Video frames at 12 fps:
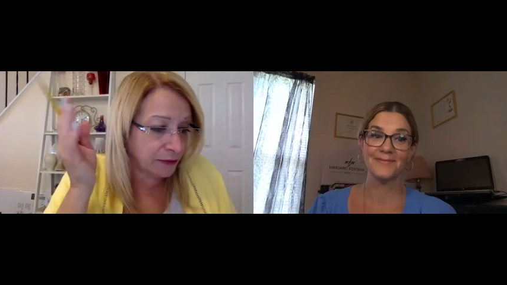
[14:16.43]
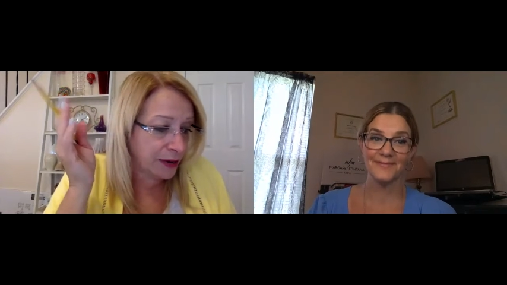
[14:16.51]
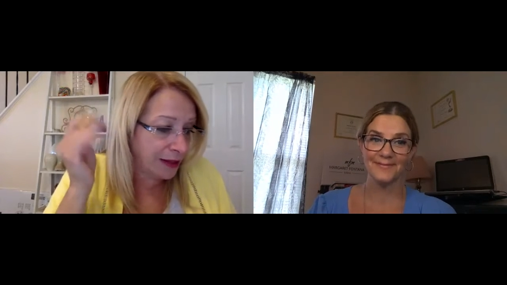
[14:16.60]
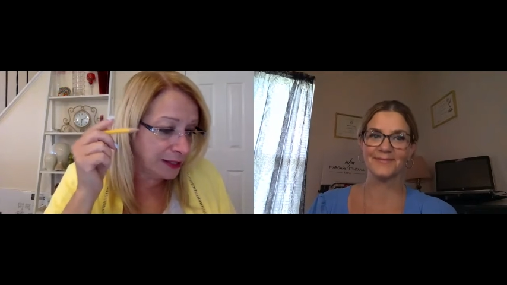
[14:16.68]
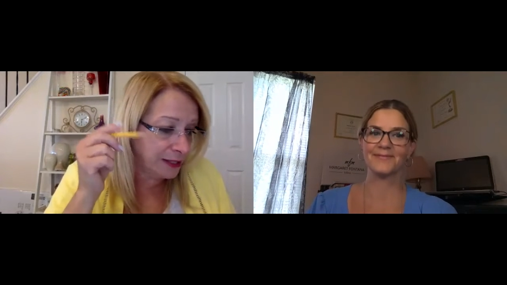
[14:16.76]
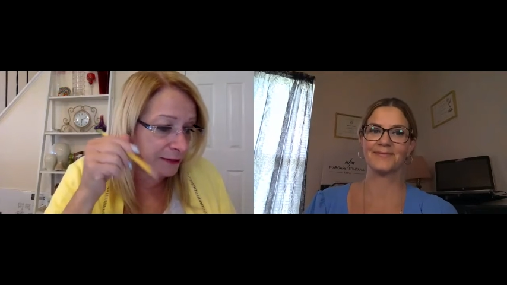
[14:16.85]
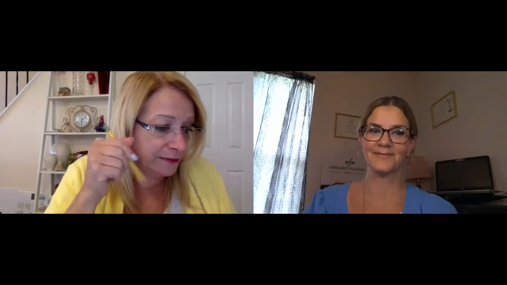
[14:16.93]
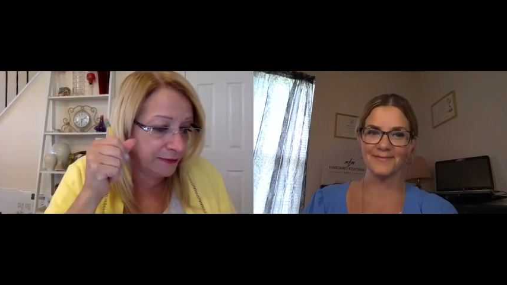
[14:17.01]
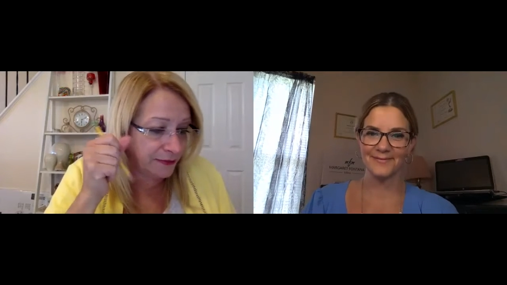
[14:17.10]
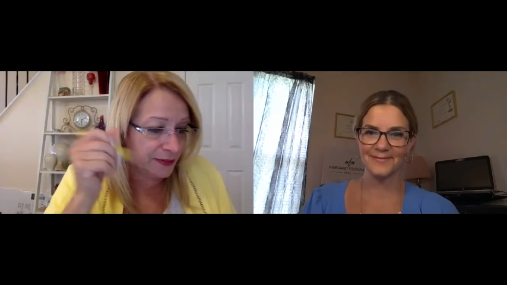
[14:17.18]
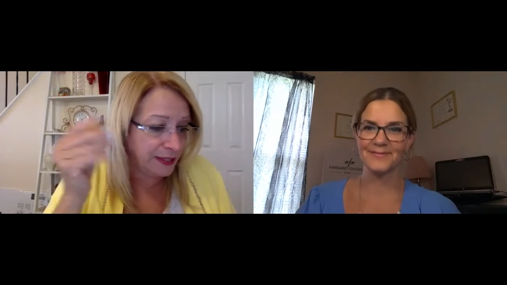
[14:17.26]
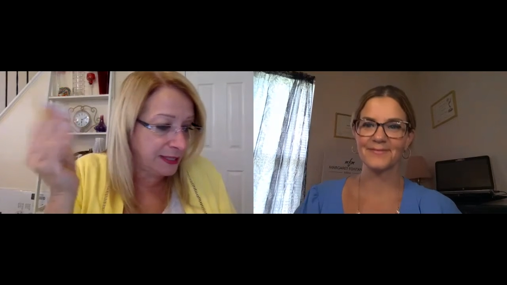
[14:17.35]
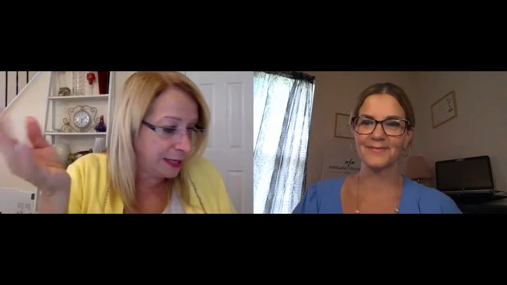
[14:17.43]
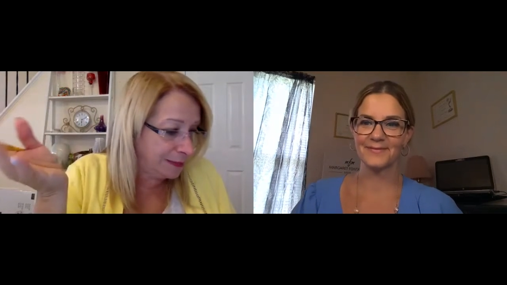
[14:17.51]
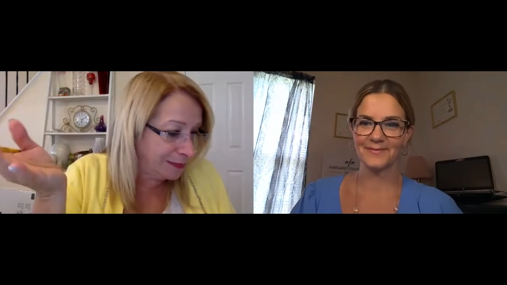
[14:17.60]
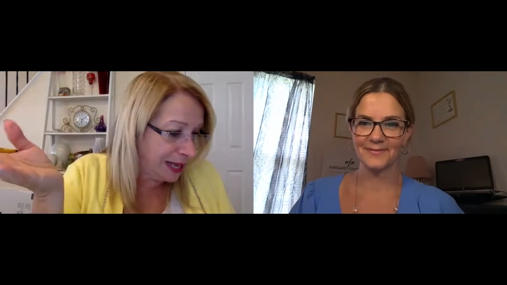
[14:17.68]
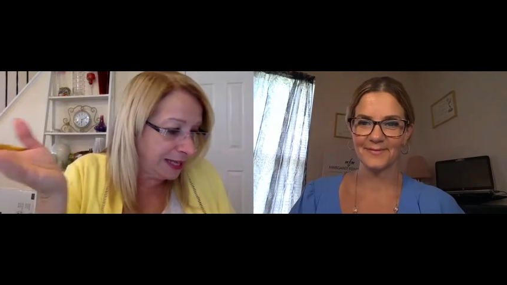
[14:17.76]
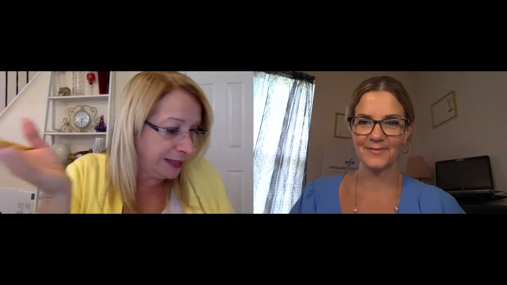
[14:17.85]
Speaker 1: relative the
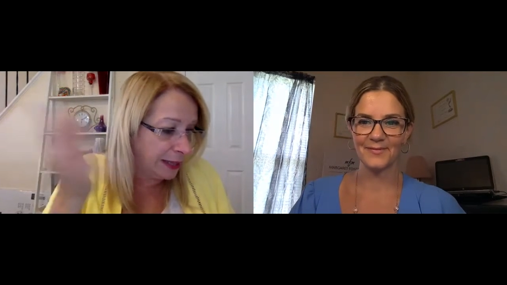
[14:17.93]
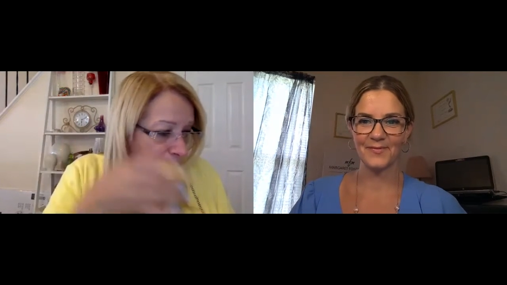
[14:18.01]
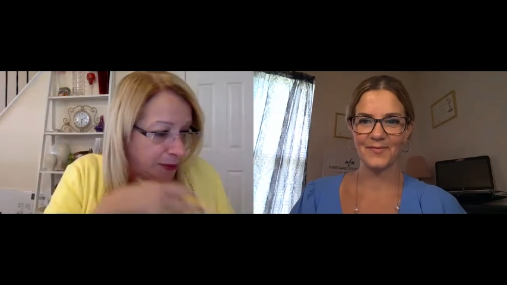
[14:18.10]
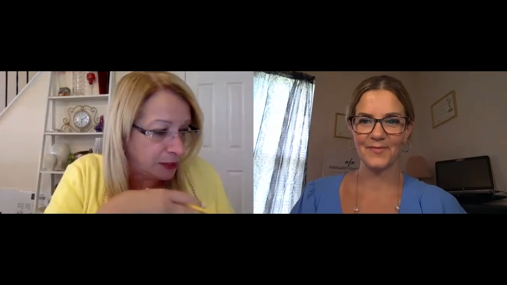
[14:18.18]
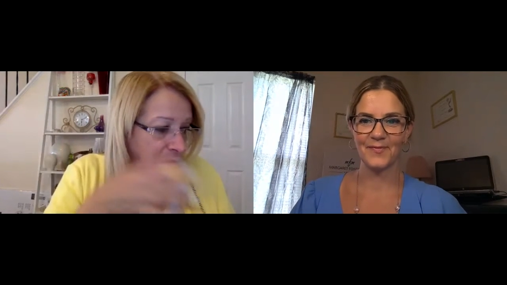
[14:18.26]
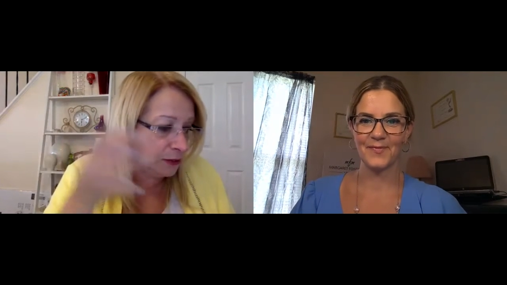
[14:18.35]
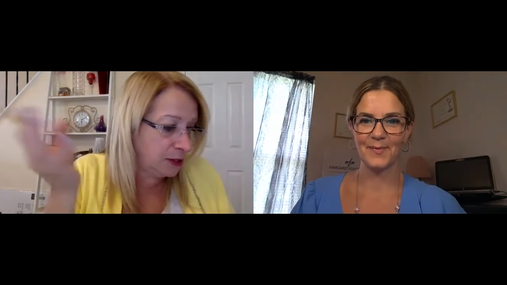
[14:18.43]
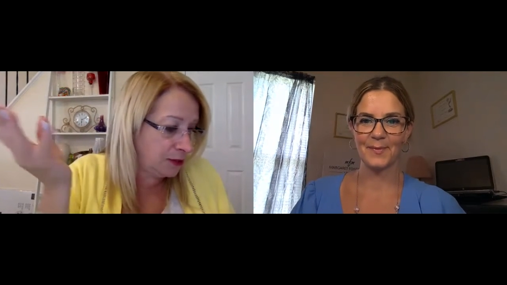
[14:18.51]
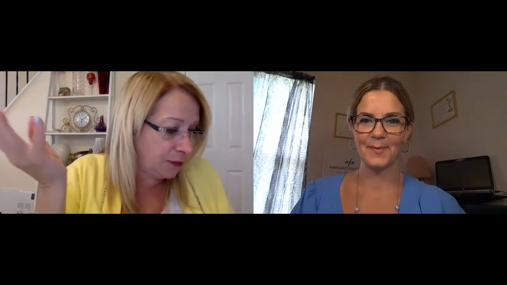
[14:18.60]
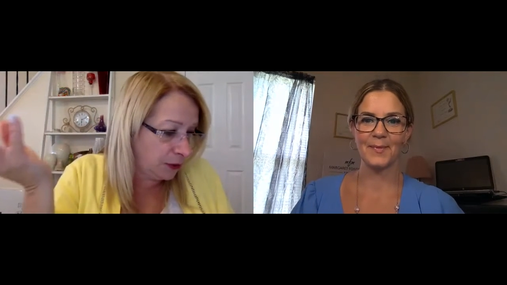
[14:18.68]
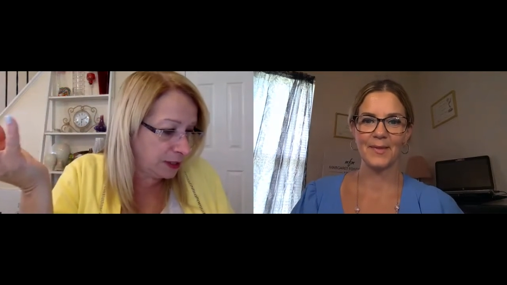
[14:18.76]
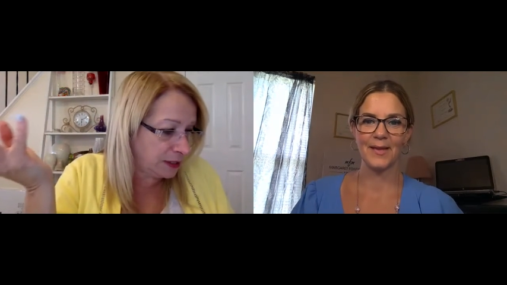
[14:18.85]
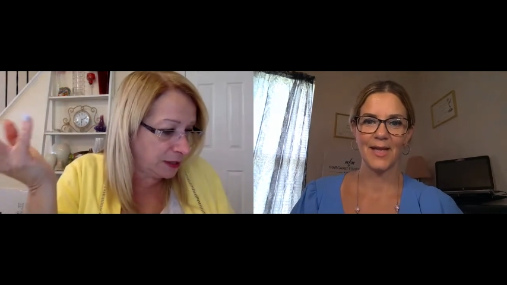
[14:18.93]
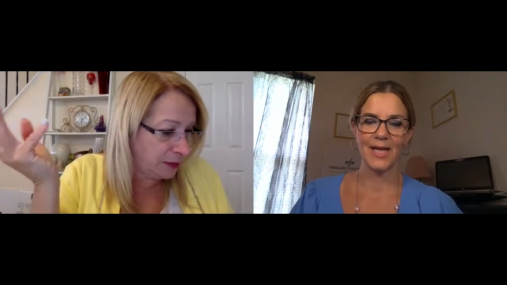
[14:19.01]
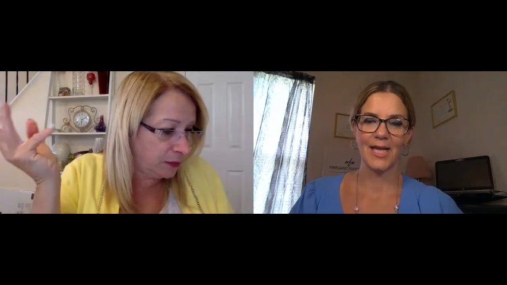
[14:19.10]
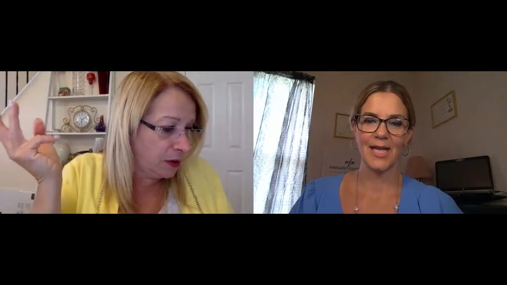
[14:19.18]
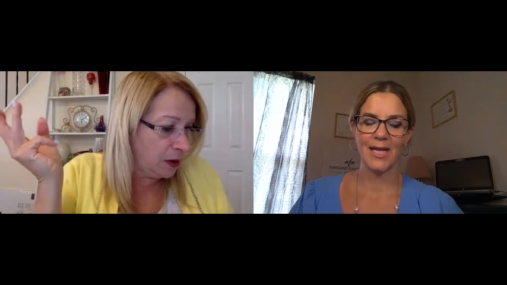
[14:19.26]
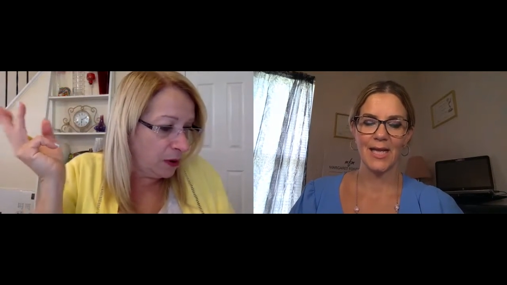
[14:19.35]
same length episodes focused on